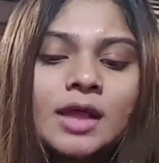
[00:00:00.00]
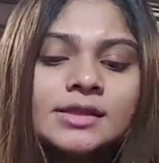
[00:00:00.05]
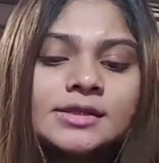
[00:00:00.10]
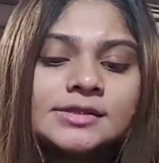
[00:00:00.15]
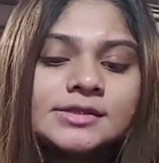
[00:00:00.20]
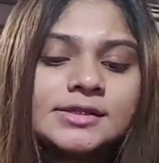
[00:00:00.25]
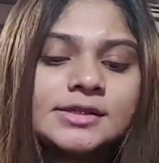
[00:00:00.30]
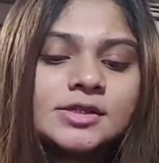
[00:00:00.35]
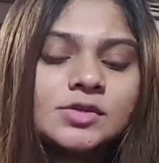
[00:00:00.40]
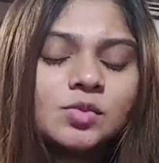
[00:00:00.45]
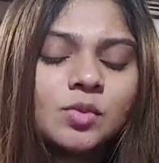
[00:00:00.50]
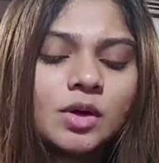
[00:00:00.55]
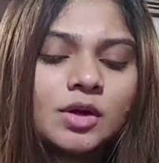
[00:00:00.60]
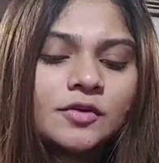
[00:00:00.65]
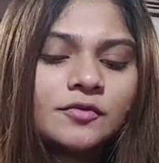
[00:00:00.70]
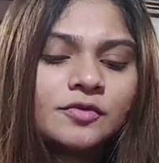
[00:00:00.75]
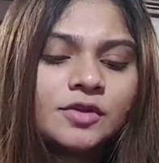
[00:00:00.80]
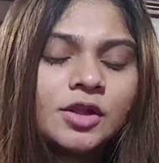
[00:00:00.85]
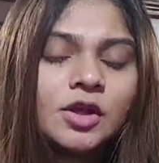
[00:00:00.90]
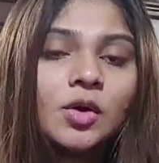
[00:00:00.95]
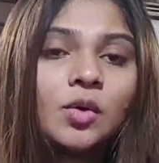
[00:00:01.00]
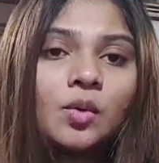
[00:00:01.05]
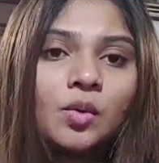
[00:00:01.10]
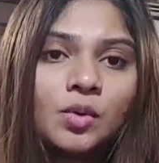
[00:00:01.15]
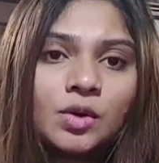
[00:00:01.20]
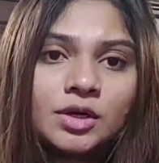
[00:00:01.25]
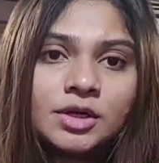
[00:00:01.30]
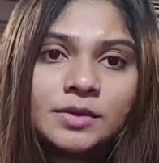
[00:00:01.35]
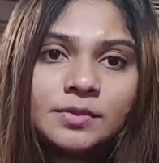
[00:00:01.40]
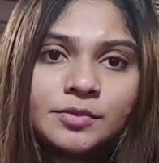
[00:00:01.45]
This is one of the
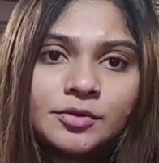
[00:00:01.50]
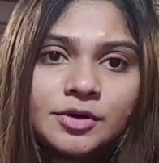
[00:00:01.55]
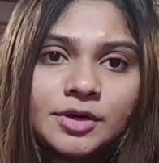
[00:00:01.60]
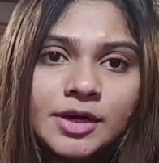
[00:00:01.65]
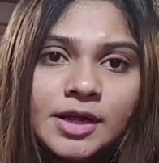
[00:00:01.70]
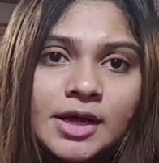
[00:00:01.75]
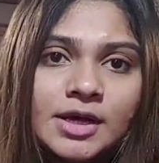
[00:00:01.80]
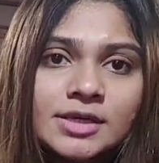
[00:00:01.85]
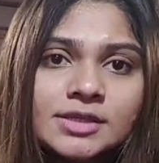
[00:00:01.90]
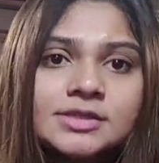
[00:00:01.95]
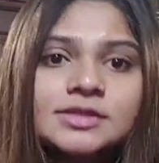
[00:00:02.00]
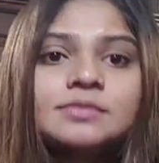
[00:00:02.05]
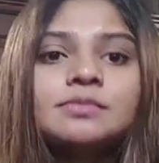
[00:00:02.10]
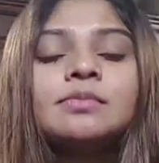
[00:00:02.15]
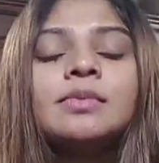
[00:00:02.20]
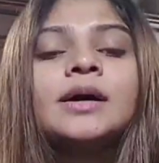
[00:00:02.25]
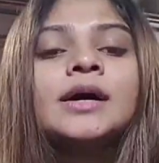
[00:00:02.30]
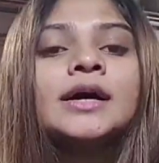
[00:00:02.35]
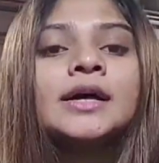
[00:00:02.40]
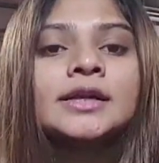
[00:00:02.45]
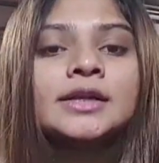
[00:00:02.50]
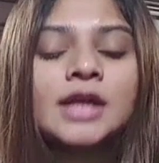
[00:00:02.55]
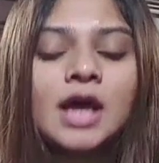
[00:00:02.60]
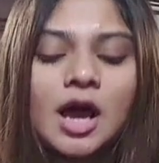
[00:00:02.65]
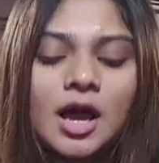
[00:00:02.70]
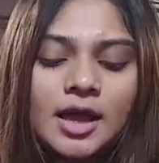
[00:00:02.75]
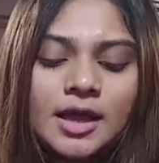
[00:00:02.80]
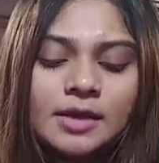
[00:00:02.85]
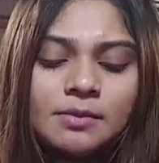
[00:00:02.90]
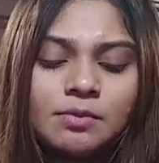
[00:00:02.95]
older products, but
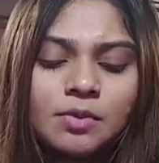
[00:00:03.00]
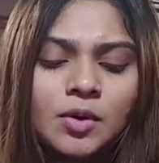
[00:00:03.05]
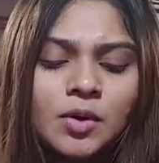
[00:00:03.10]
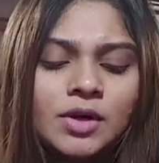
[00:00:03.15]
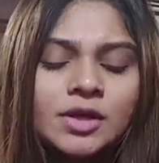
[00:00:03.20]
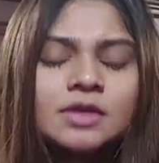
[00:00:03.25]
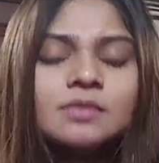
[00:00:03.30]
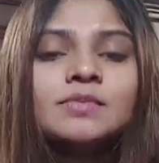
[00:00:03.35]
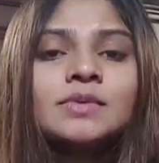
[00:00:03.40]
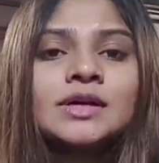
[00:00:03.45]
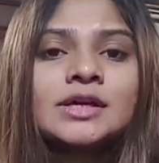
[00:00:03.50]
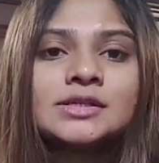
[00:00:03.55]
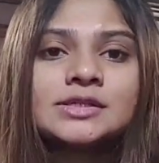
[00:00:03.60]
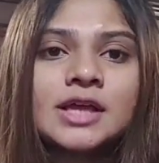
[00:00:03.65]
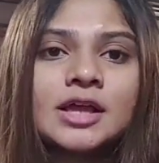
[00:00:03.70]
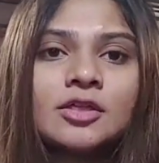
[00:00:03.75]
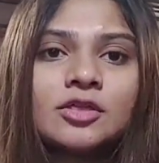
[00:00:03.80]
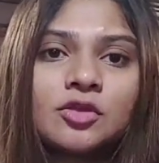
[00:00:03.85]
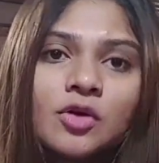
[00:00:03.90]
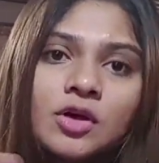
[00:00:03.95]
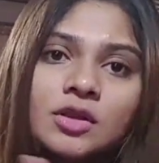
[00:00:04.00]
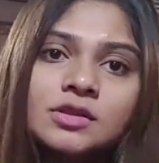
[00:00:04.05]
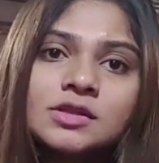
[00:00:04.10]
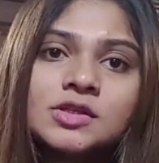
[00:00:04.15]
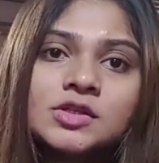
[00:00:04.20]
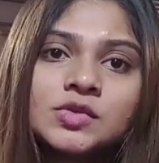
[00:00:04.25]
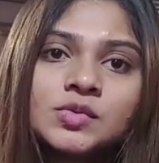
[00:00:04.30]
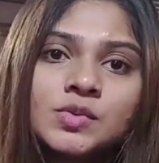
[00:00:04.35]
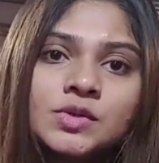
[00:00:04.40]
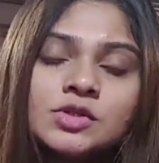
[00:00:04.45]
I bought it because I
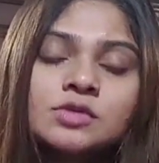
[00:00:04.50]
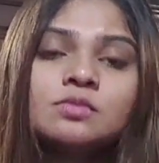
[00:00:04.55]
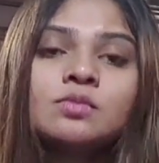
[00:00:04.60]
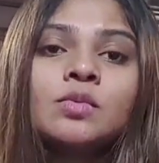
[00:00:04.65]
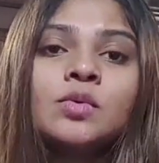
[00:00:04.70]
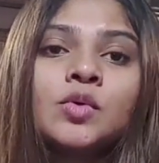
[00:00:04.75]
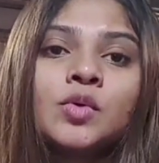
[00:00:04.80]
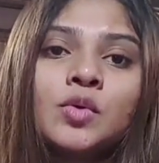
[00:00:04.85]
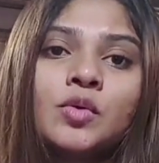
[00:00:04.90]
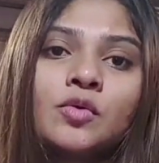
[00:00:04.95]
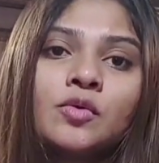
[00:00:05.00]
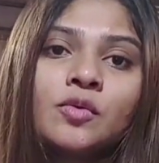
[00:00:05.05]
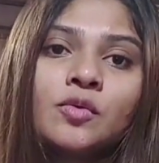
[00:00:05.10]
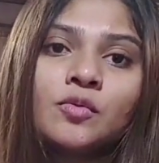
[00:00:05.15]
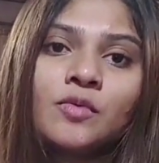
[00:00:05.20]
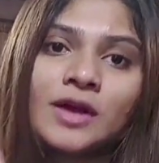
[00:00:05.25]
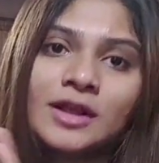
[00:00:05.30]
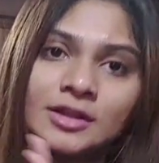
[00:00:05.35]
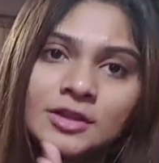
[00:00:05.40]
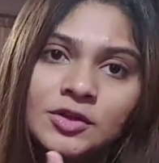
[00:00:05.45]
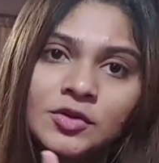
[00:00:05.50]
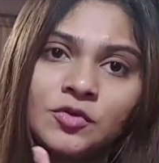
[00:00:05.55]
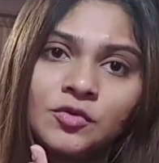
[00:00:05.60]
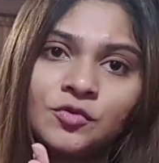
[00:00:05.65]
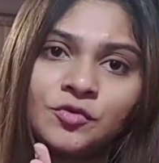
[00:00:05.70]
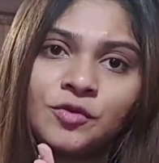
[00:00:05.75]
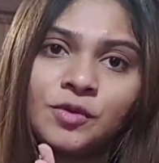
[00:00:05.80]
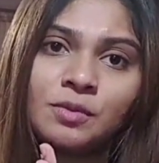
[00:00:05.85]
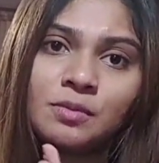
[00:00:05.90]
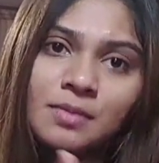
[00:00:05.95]
thought this was more
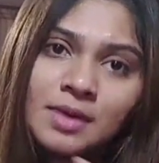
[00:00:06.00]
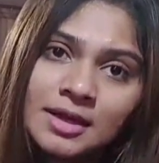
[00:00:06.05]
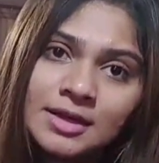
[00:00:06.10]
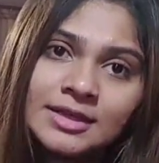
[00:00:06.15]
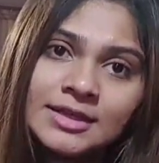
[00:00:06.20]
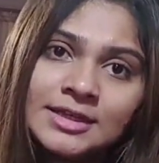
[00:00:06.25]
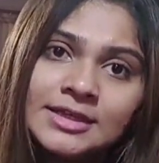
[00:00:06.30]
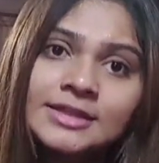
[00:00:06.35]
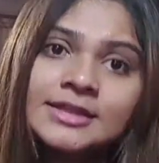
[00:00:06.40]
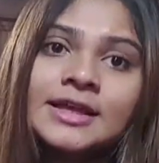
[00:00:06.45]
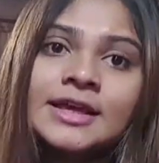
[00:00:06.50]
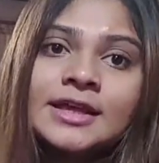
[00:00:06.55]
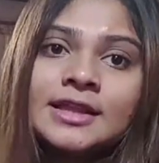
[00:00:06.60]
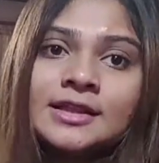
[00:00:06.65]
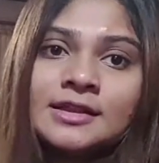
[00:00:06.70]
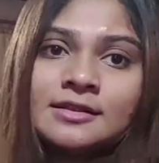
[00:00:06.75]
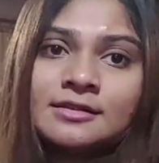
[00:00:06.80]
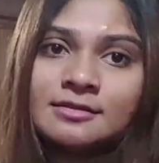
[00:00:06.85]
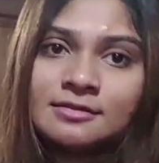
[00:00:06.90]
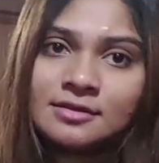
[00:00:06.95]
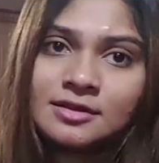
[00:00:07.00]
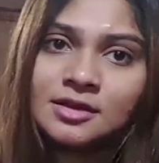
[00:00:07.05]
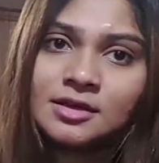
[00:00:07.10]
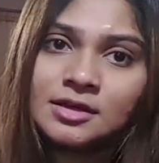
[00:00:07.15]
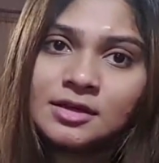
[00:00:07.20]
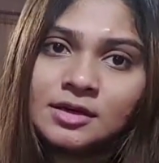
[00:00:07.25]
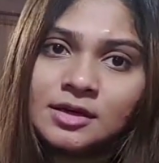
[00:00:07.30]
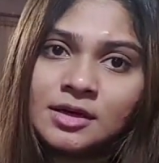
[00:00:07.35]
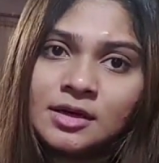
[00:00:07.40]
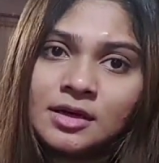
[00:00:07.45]
value for money than
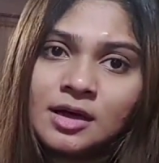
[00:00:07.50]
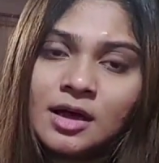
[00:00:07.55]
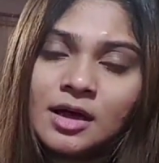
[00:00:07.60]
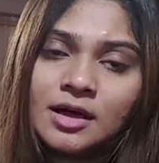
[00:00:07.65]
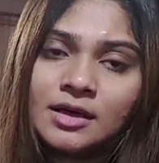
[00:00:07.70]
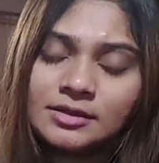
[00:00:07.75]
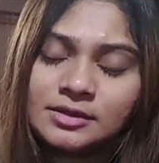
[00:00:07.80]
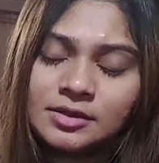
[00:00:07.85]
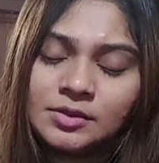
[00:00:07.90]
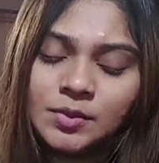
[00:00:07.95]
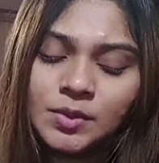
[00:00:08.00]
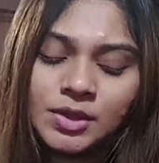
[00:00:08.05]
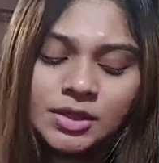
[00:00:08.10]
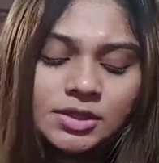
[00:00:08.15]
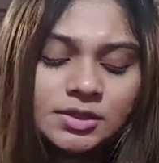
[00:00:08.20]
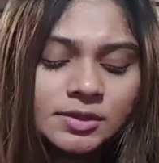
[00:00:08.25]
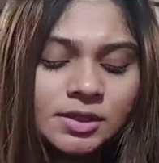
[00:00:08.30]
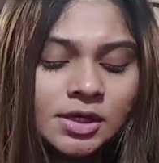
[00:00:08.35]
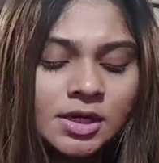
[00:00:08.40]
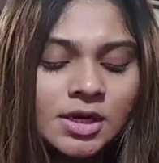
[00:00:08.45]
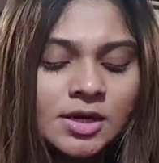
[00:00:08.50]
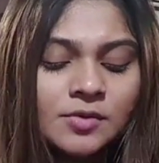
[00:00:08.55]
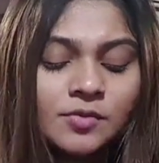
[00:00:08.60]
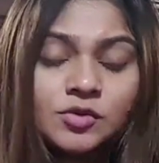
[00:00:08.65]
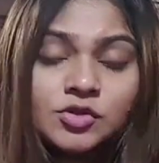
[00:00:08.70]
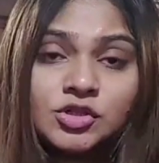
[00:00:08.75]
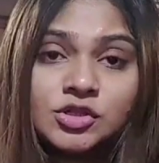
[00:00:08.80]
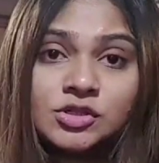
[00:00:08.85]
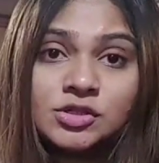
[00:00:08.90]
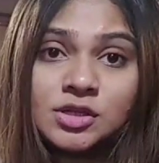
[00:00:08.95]
the other one,
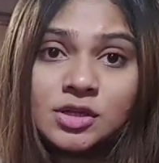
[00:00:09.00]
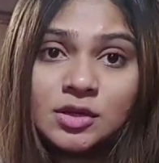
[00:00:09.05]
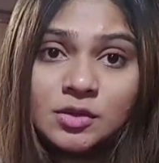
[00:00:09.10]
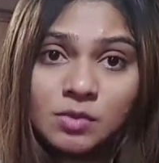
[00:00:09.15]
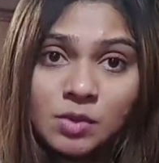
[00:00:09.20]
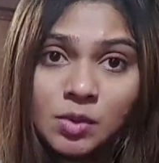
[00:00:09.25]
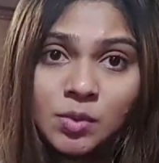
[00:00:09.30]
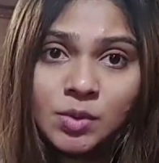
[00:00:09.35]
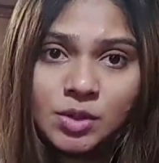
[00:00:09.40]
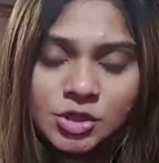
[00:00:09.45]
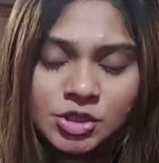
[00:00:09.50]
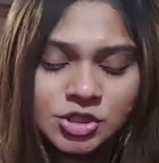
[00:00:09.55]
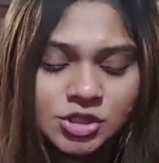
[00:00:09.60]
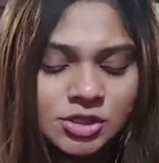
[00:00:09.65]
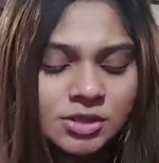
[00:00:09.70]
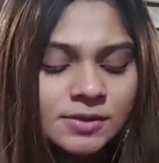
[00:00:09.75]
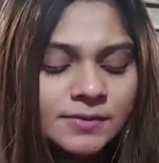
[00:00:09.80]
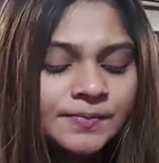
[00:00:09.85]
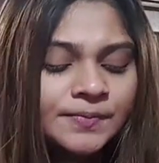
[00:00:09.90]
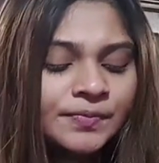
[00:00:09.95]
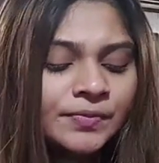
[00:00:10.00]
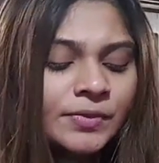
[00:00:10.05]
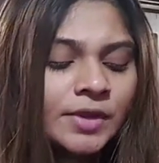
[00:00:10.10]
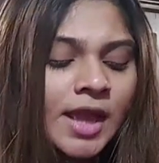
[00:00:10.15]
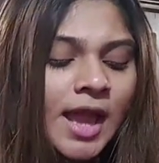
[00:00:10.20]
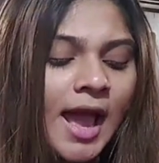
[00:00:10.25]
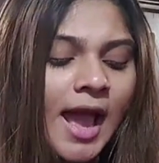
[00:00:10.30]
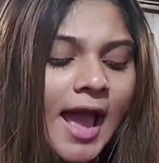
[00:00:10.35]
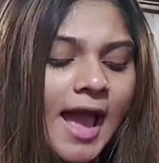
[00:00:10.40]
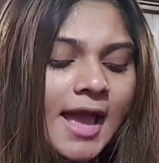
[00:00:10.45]
which is a newer version.
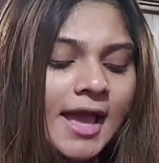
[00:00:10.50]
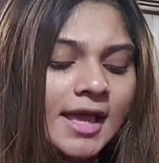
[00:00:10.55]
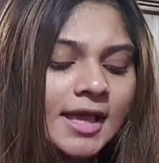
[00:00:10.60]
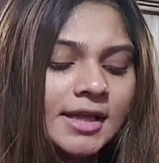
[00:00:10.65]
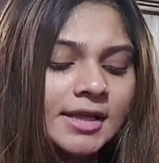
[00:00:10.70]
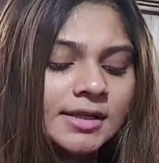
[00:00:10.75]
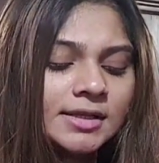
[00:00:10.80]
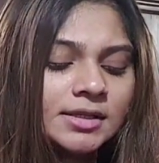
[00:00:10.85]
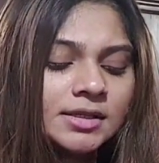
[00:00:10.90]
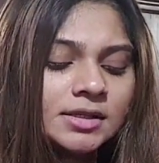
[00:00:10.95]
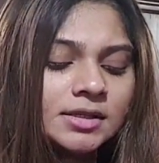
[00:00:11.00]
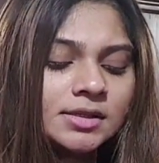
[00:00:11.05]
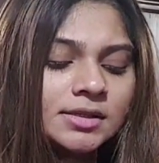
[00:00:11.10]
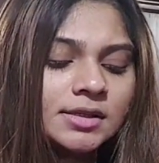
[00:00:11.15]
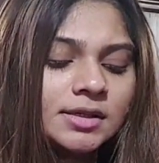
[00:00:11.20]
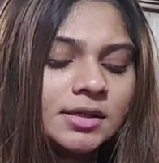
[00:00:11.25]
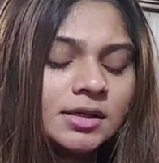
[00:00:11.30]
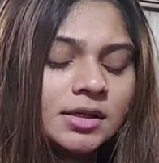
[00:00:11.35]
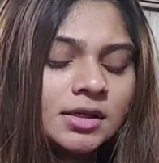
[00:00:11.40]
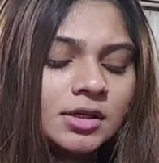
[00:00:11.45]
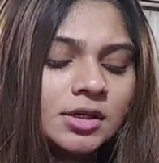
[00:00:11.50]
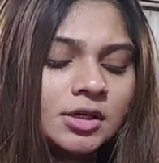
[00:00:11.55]
And